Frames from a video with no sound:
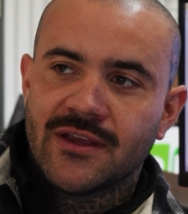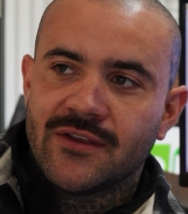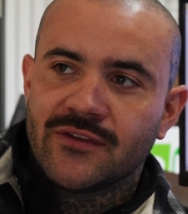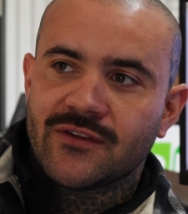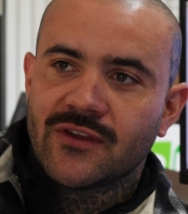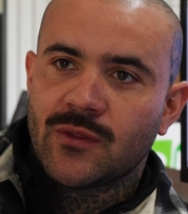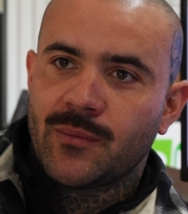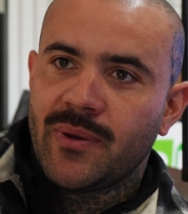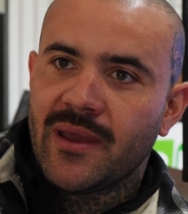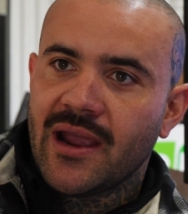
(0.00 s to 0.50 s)

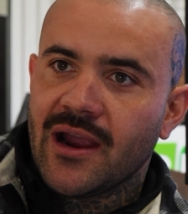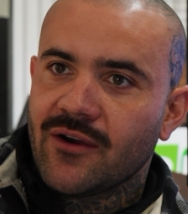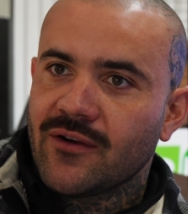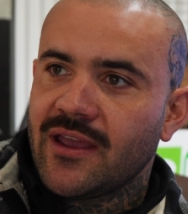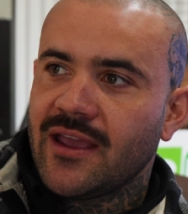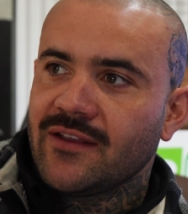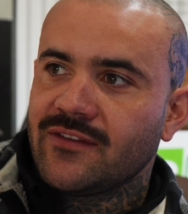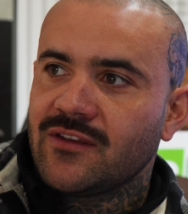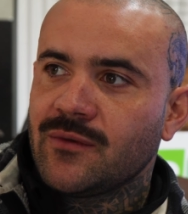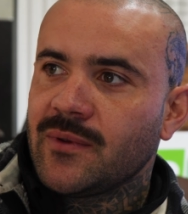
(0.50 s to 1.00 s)
So the power
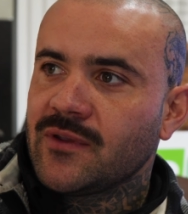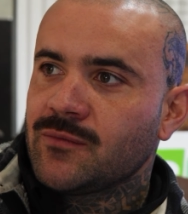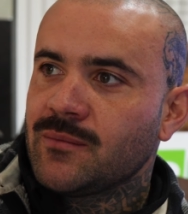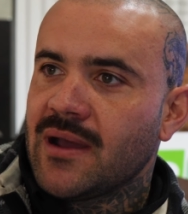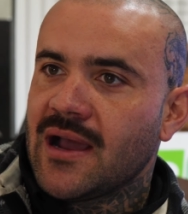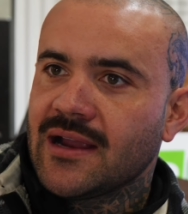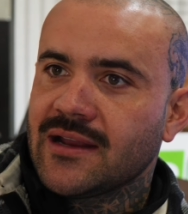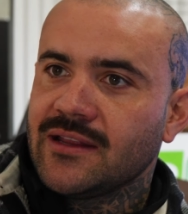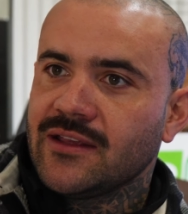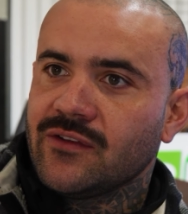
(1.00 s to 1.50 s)
of SMS
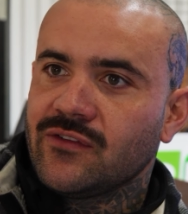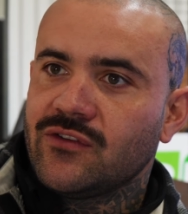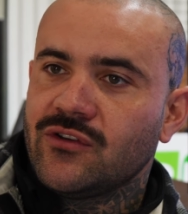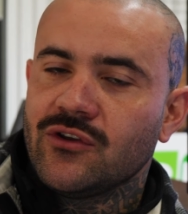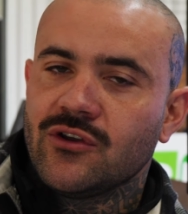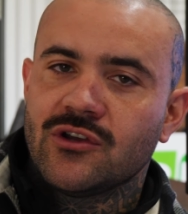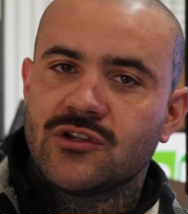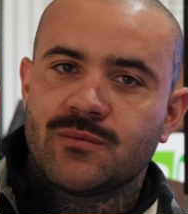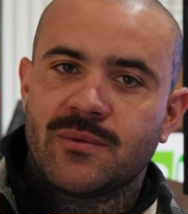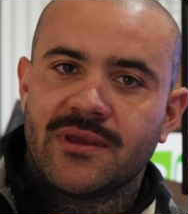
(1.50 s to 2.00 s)
marketing is
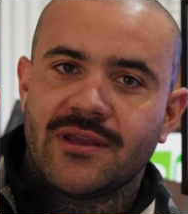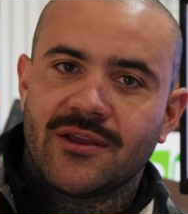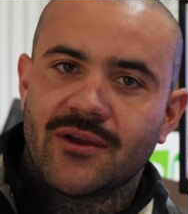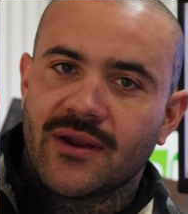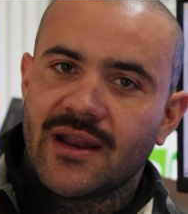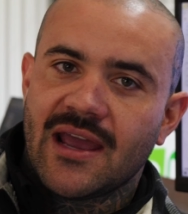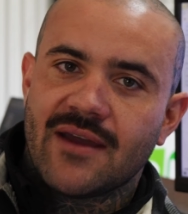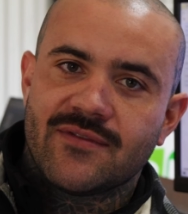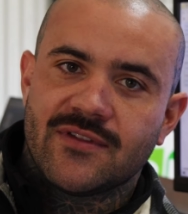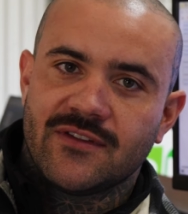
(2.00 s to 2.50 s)
huge, but you
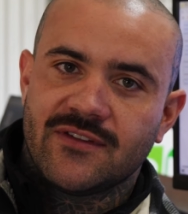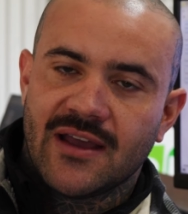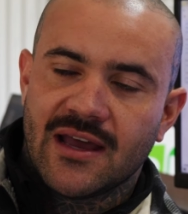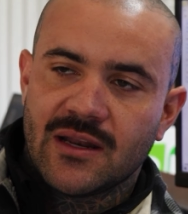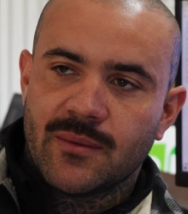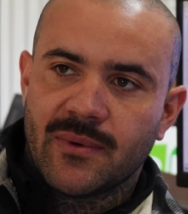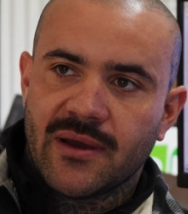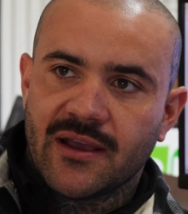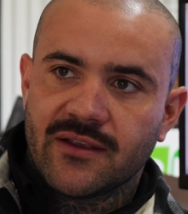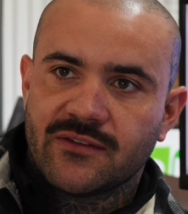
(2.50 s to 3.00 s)
got to have the
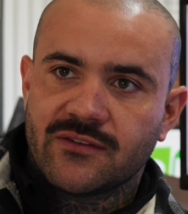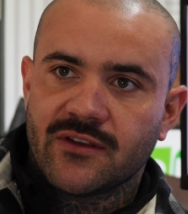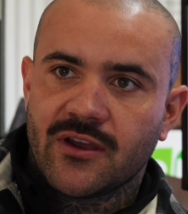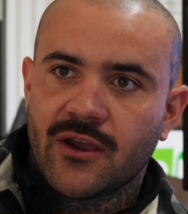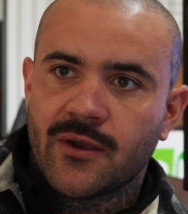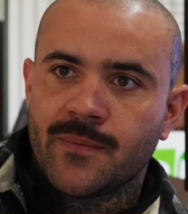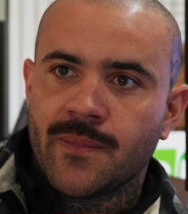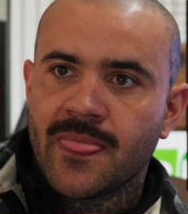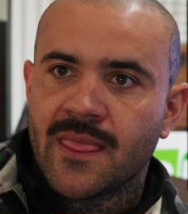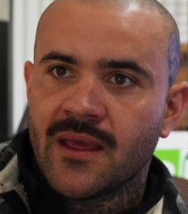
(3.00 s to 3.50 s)
database.
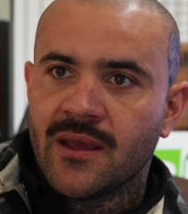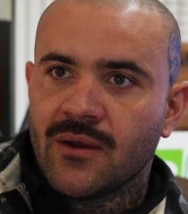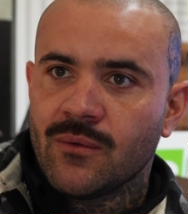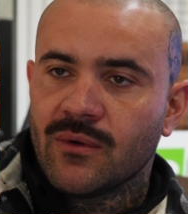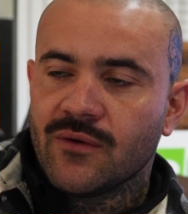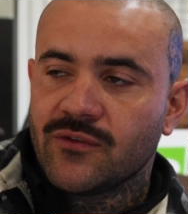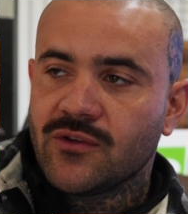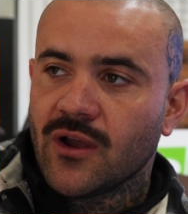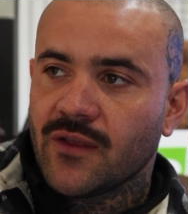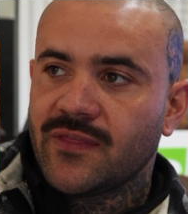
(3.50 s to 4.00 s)
So
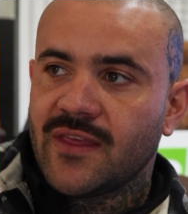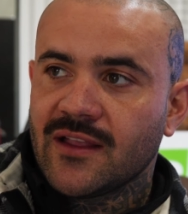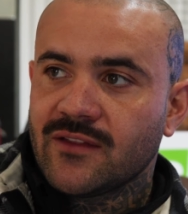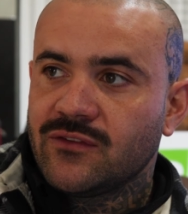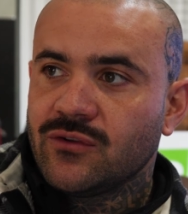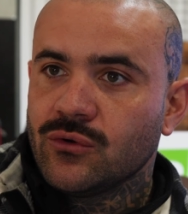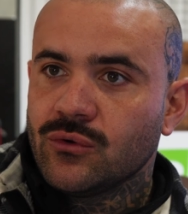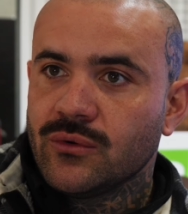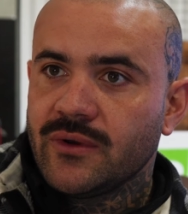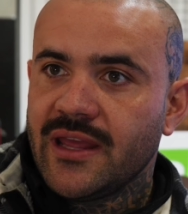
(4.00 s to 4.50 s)
we've got that
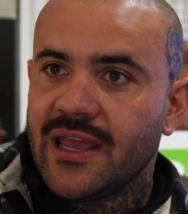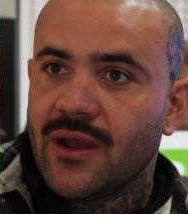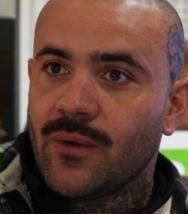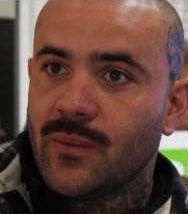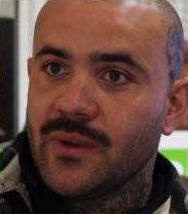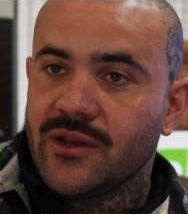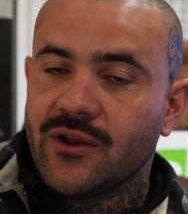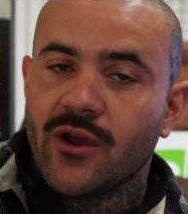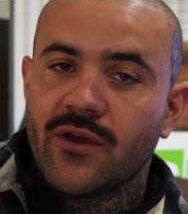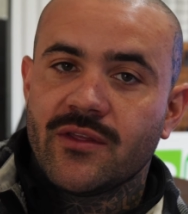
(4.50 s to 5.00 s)
tool now.
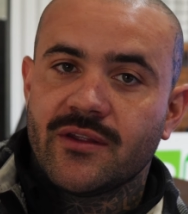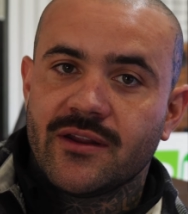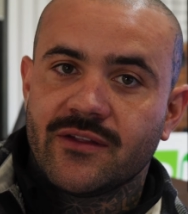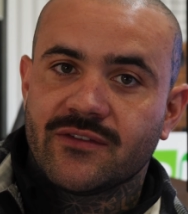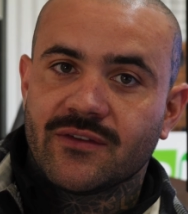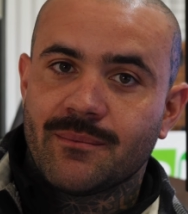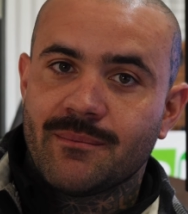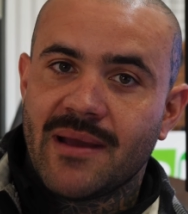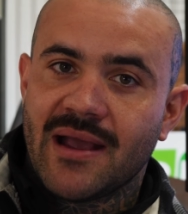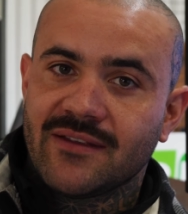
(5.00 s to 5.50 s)
We know that
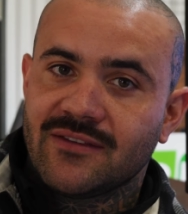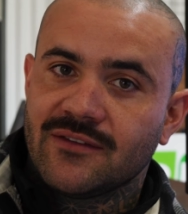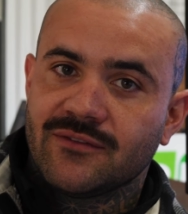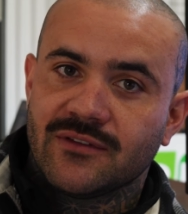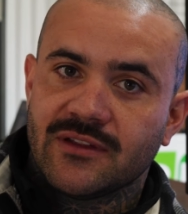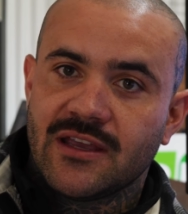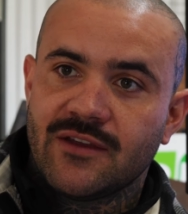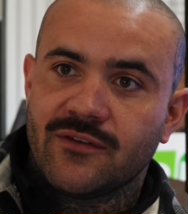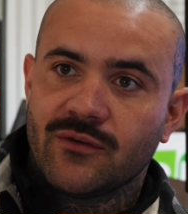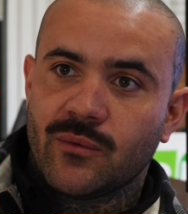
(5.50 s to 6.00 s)
it's a massive
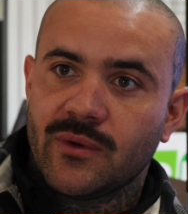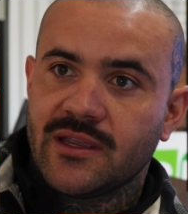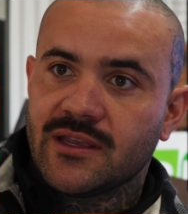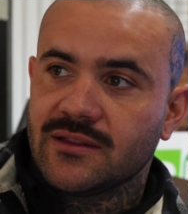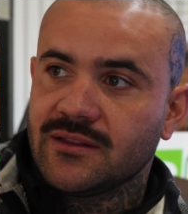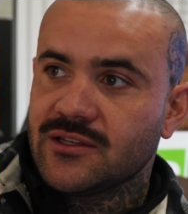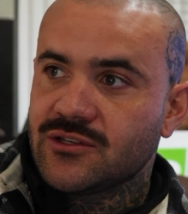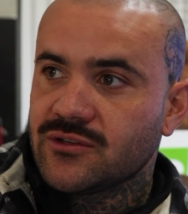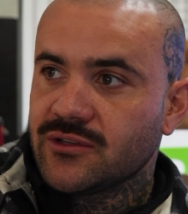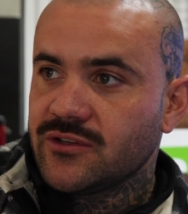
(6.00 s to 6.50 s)
lever. We
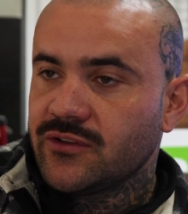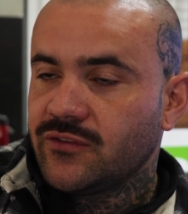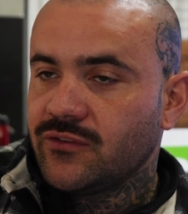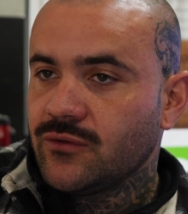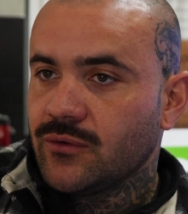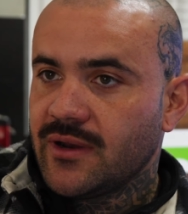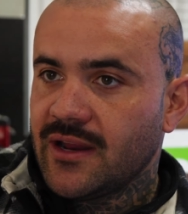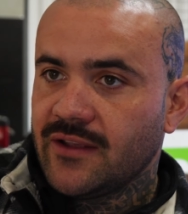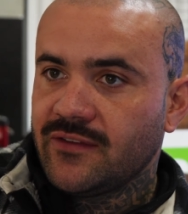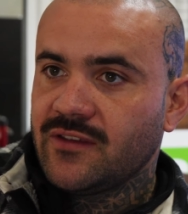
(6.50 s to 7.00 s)
can literally just
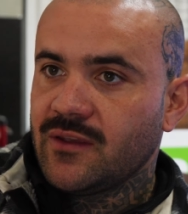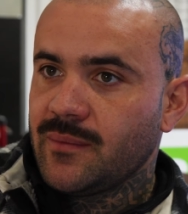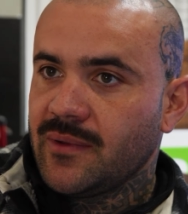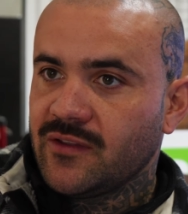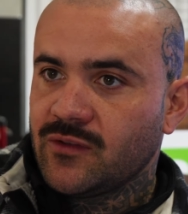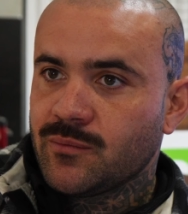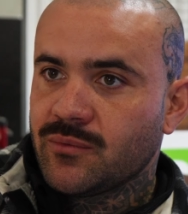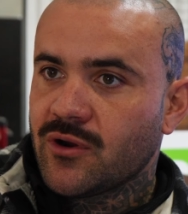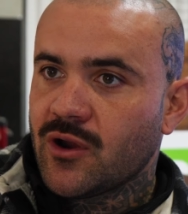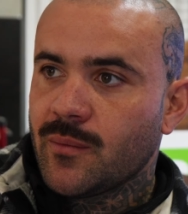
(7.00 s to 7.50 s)
do an
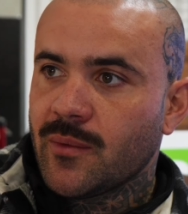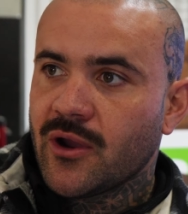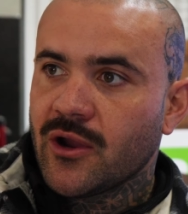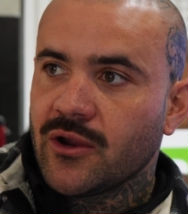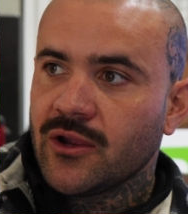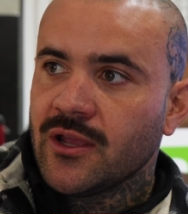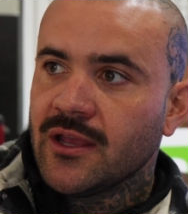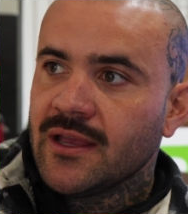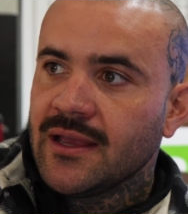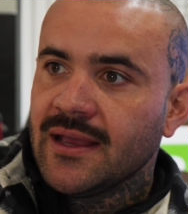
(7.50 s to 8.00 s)
SMS
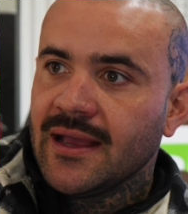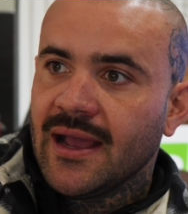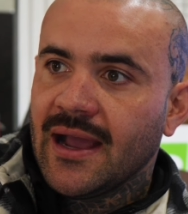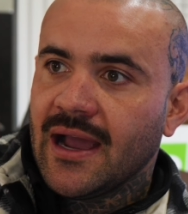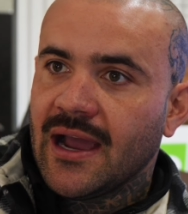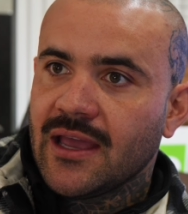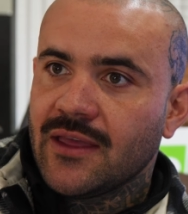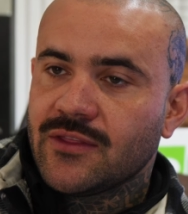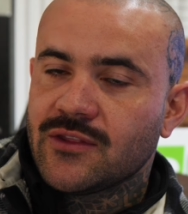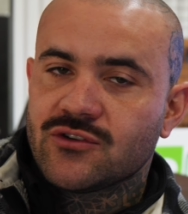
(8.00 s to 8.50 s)
promo
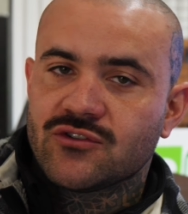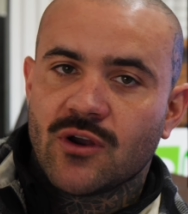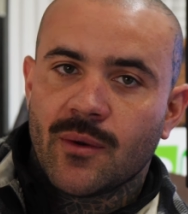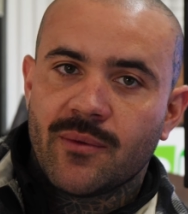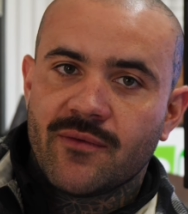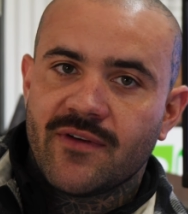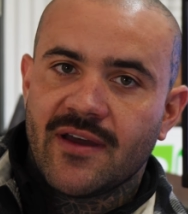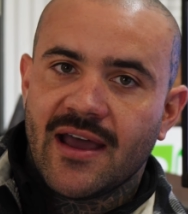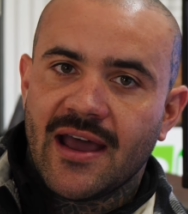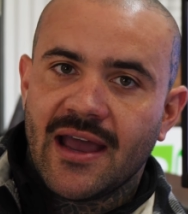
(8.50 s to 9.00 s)
at the
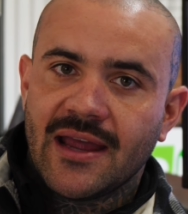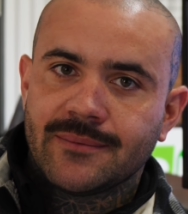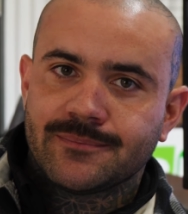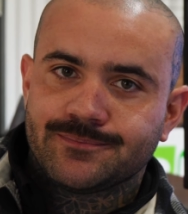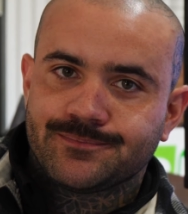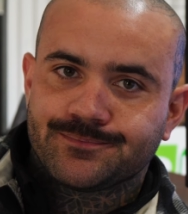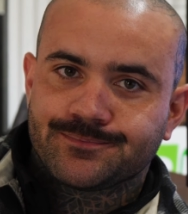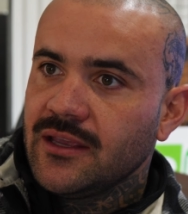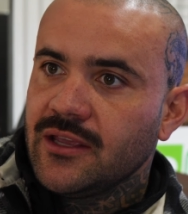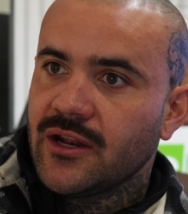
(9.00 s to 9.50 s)
drop of a hat.
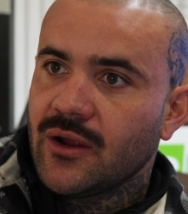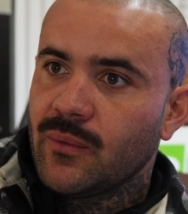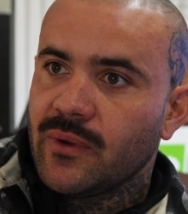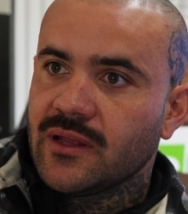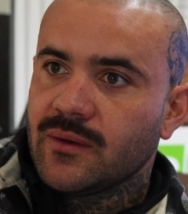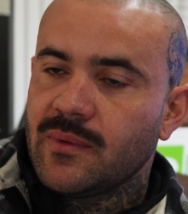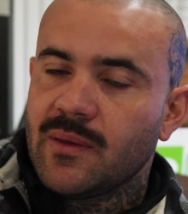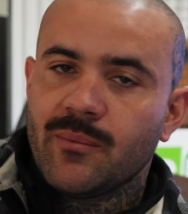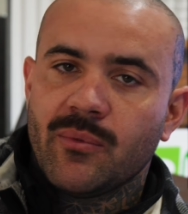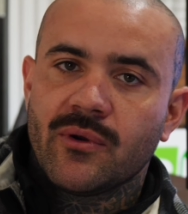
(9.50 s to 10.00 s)
You know, we're
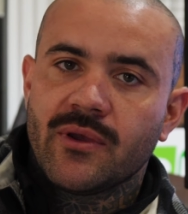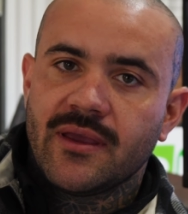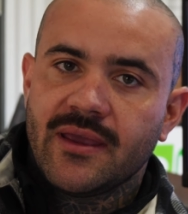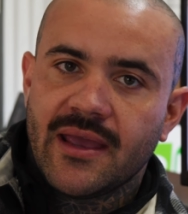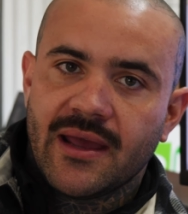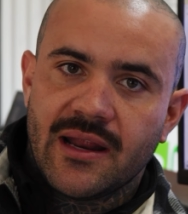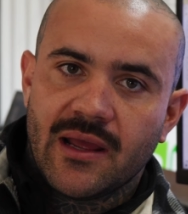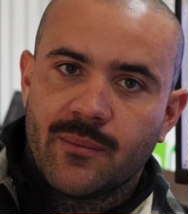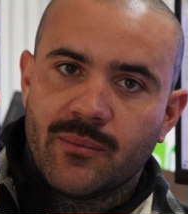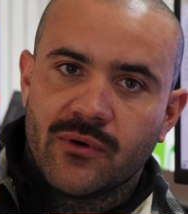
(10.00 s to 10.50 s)
going to be
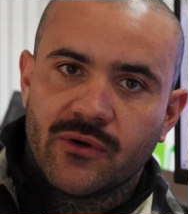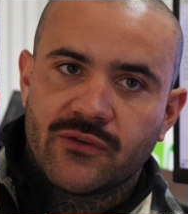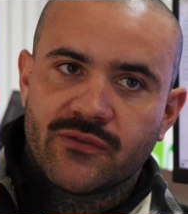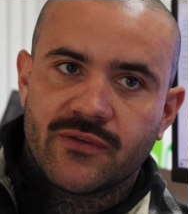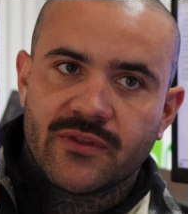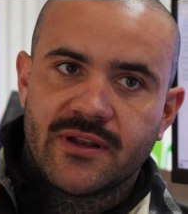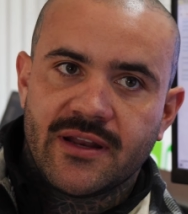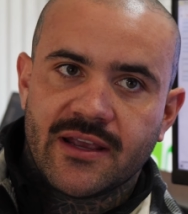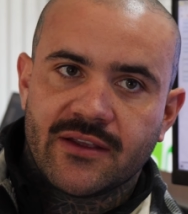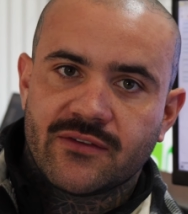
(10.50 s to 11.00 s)
booking out our books
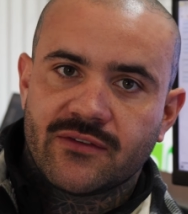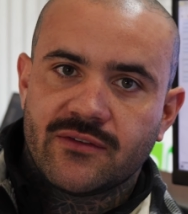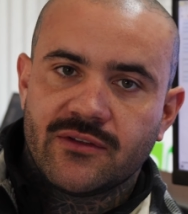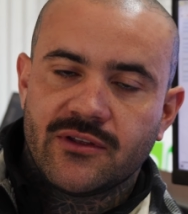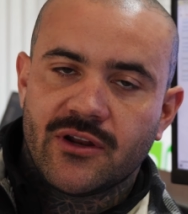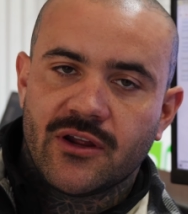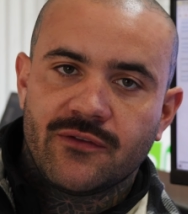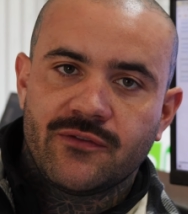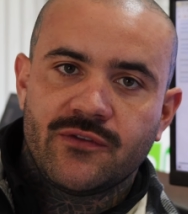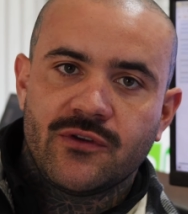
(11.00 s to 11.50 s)
for the next,
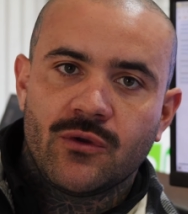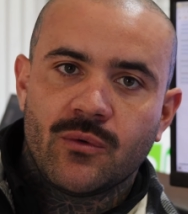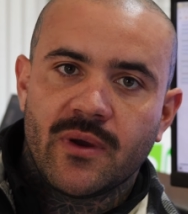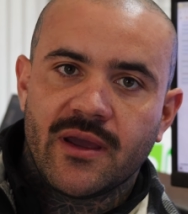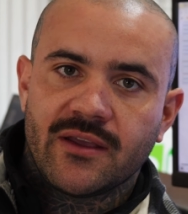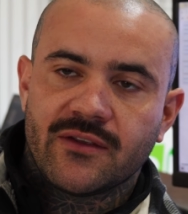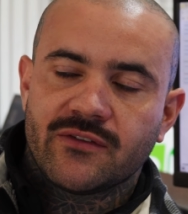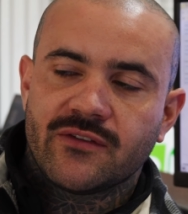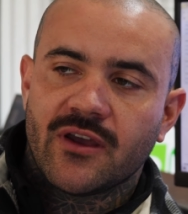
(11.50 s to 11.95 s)
you know, few weeks.